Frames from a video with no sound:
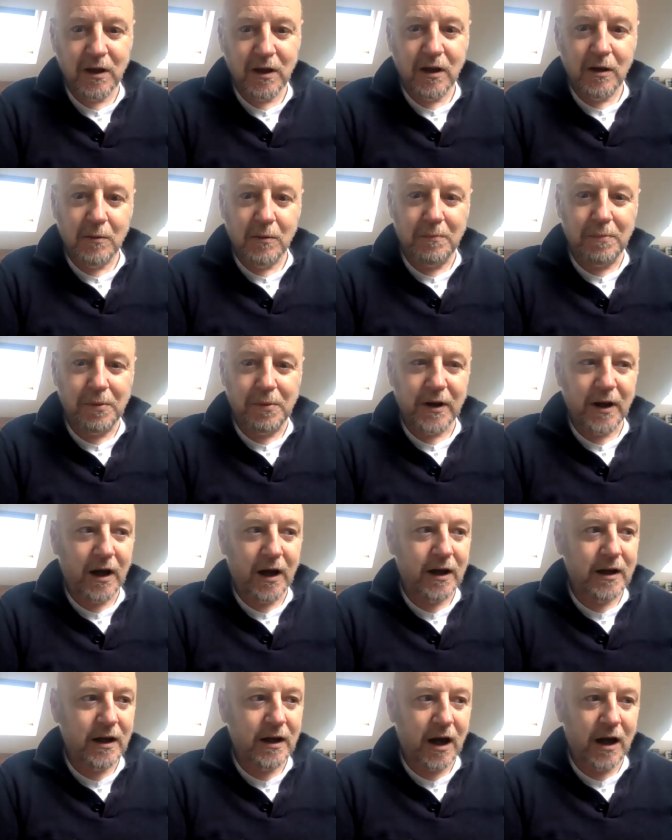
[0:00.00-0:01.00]
but
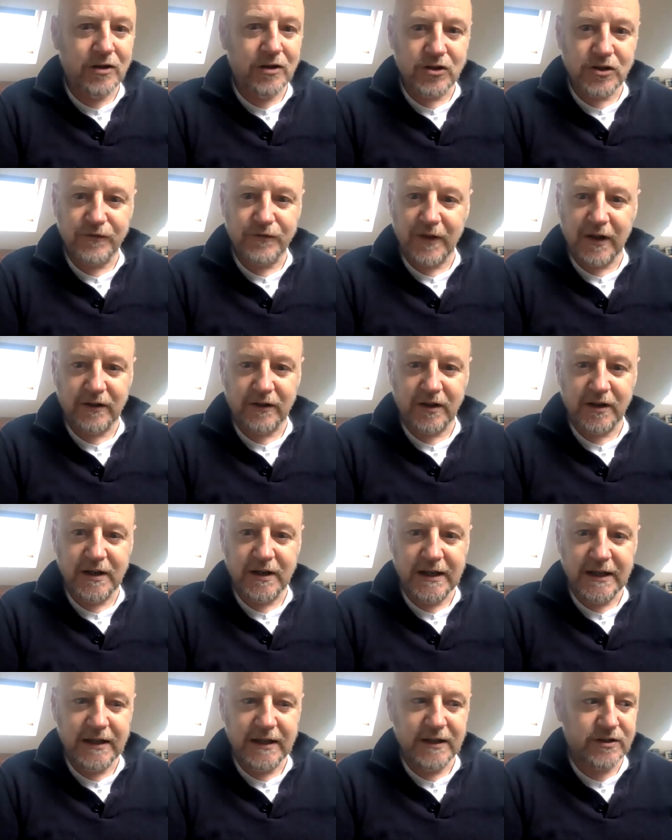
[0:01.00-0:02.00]
i, I just felt a
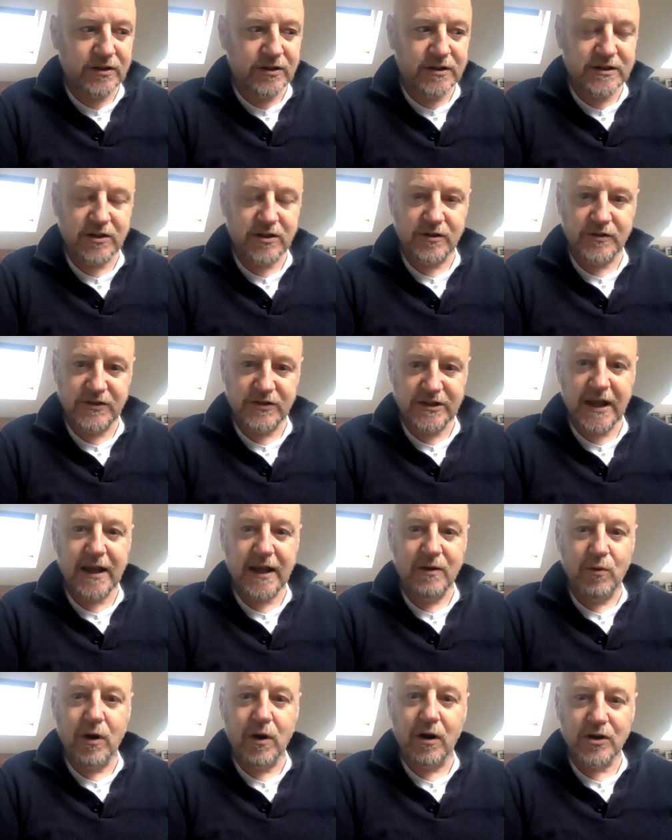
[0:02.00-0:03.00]
need to sort of
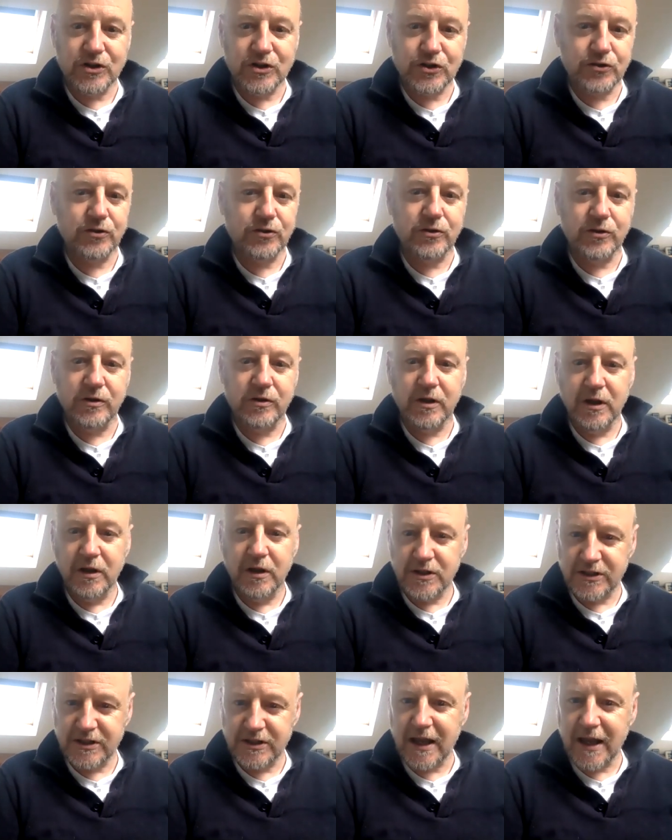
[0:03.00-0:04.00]
say where i stood
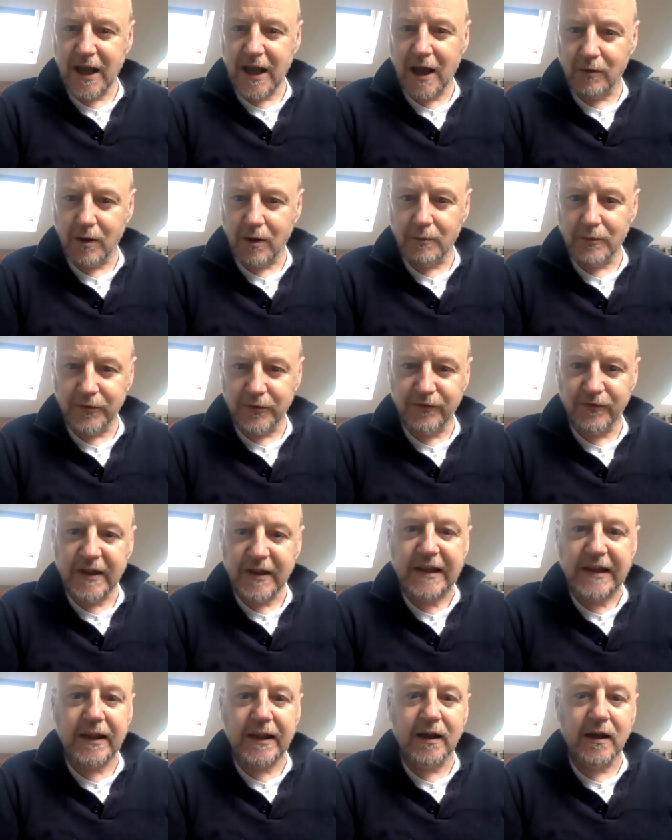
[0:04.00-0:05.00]
say how i was
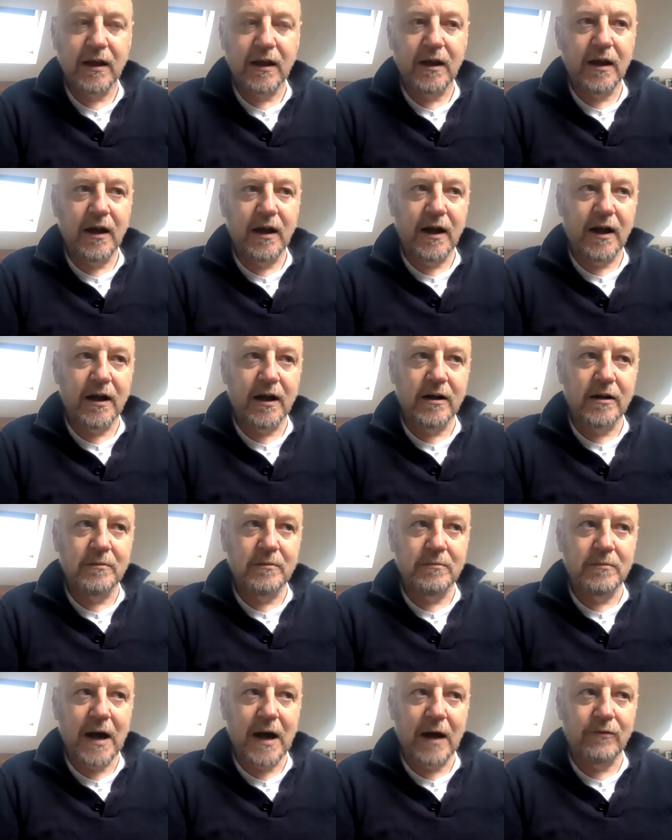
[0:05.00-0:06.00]
feeling
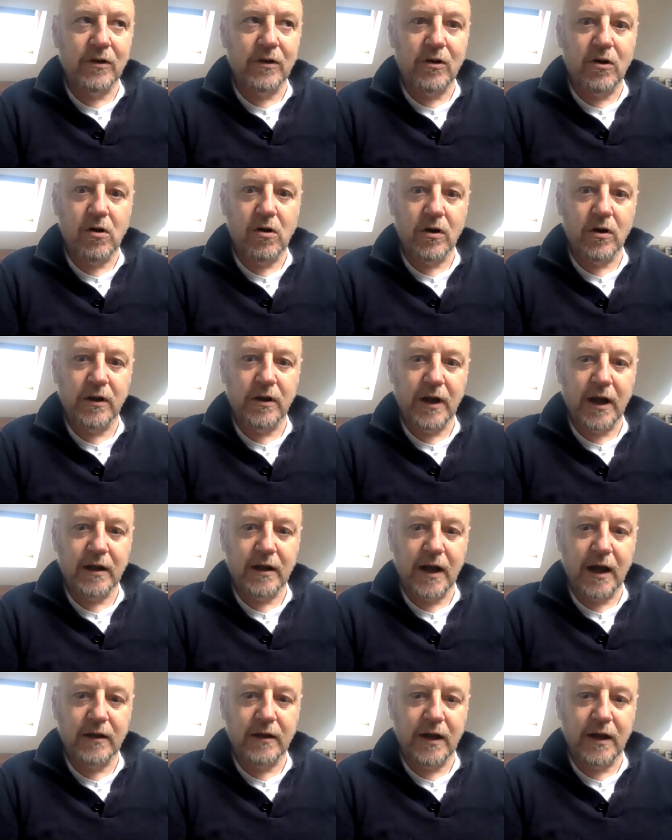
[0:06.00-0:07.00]
um, and record it
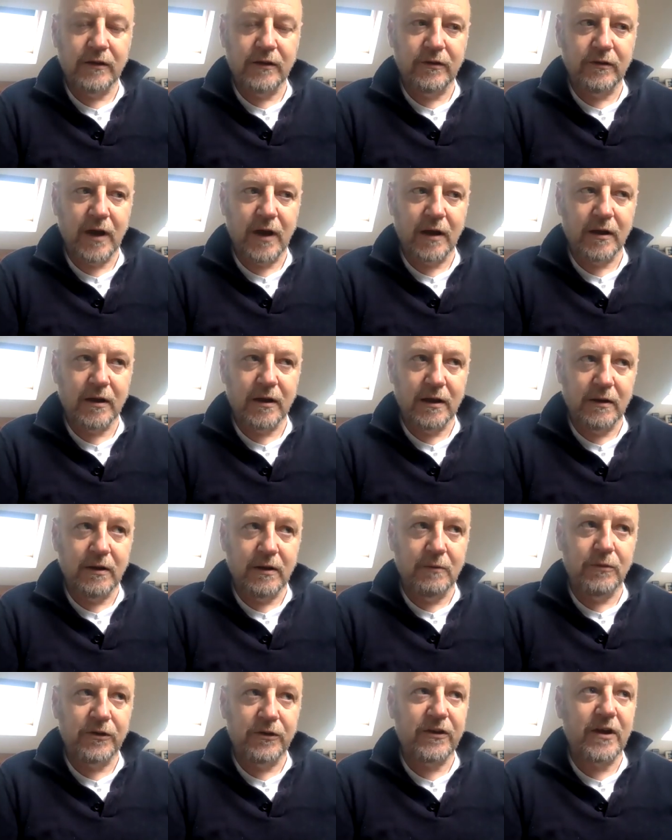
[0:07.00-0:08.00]
and, and, and
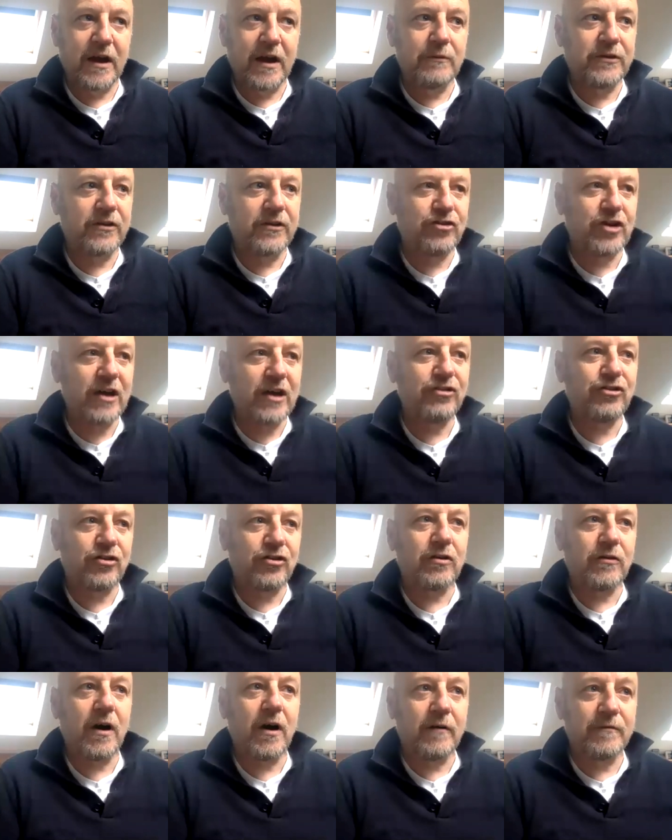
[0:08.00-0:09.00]
it, was it was a
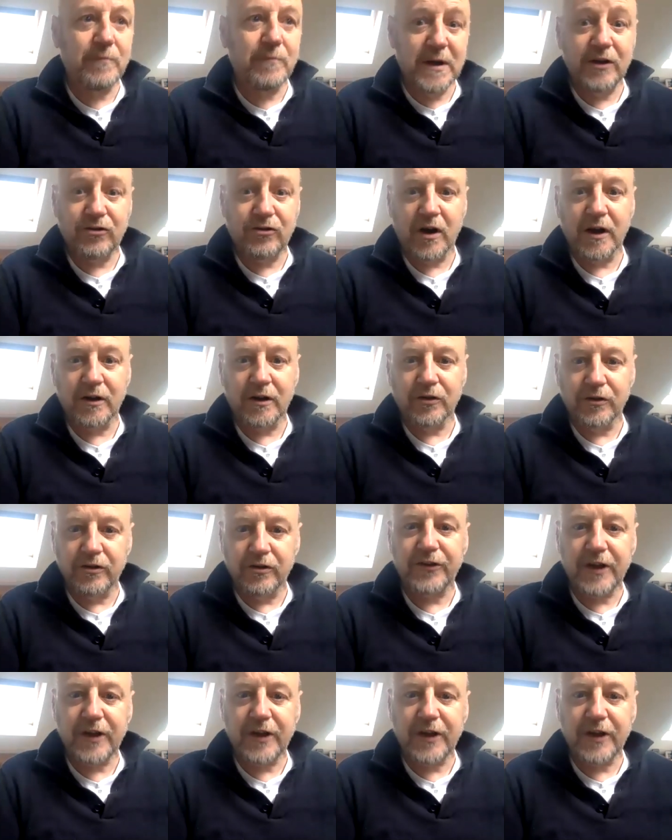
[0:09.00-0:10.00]
gesture of me trying to
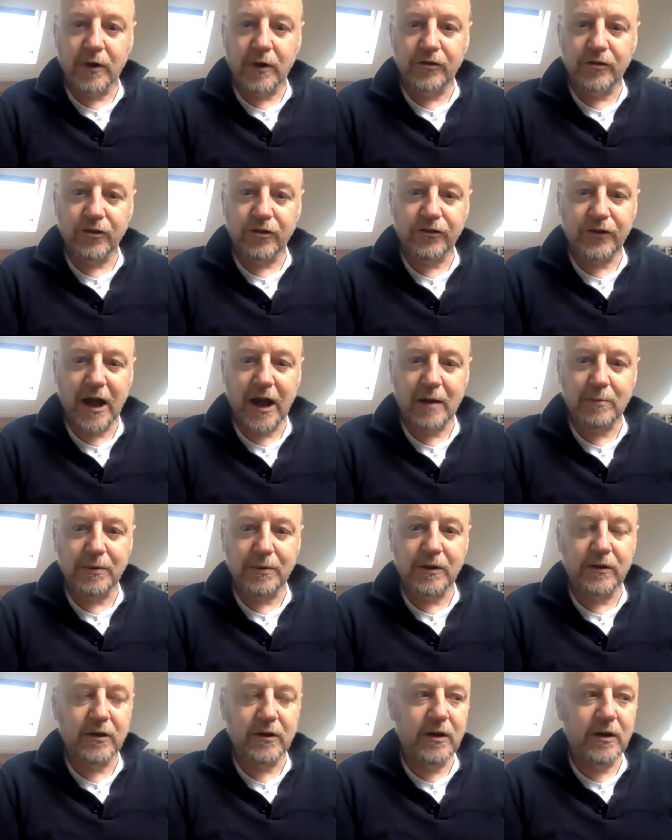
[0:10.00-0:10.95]
understand what had just happened.